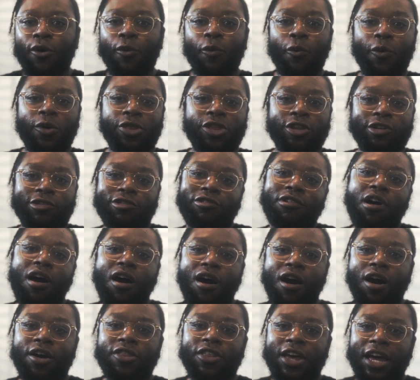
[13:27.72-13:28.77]

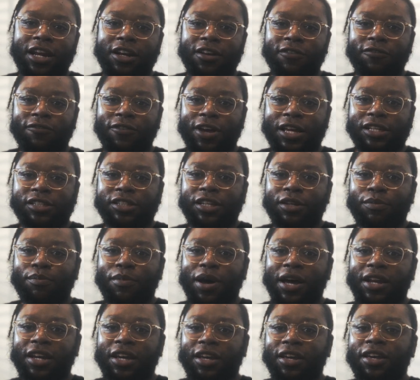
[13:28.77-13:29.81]
withdraw that invested
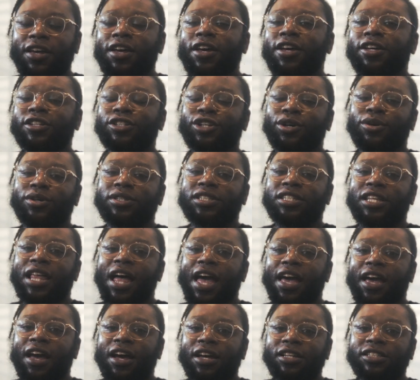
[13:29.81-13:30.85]
money. So it's
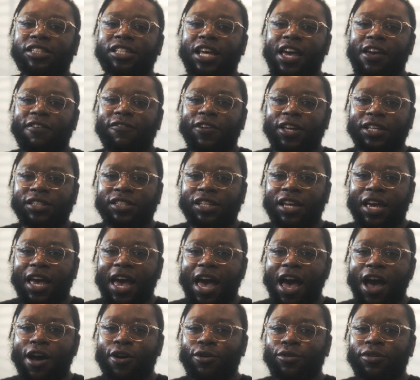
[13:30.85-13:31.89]
like a savings
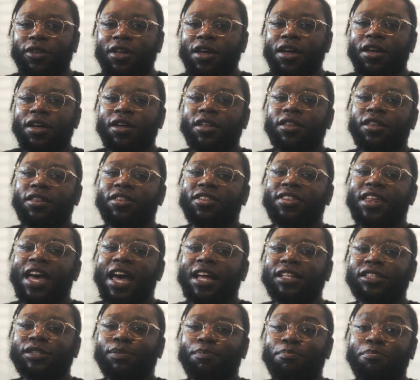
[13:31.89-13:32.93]
account
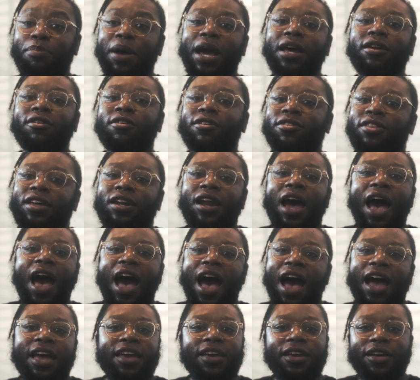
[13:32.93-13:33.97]
that's better than a
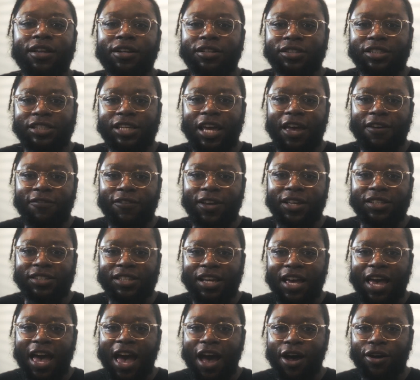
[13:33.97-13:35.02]
high yield savings
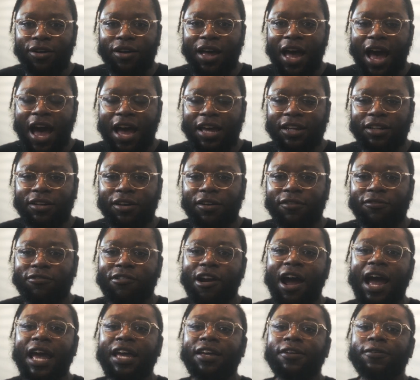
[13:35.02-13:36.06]
account, kind of,
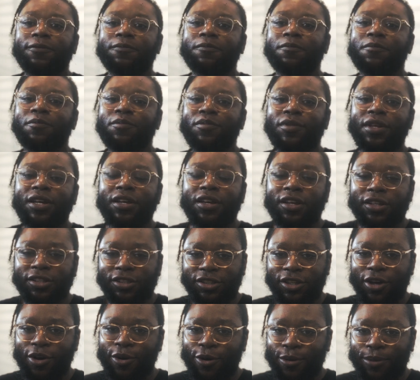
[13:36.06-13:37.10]
right?
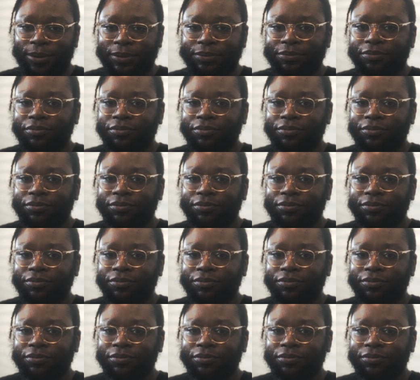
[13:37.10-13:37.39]
So